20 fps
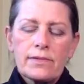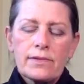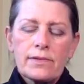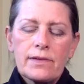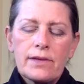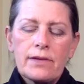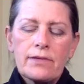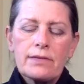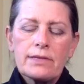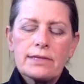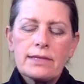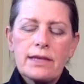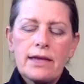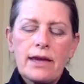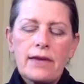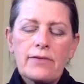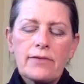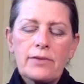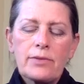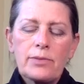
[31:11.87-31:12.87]
There is the
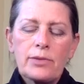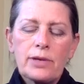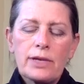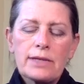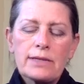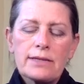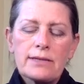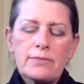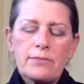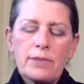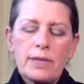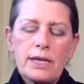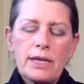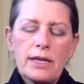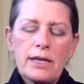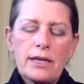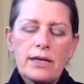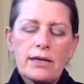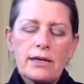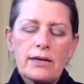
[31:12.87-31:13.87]
ever-present
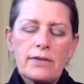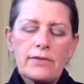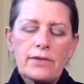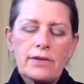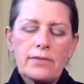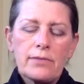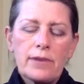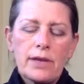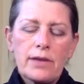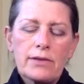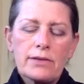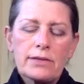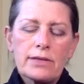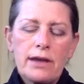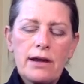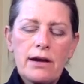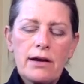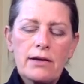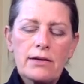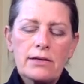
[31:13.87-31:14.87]
beating of your mother's
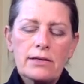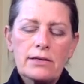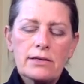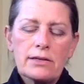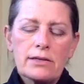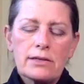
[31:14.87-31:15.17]
heart.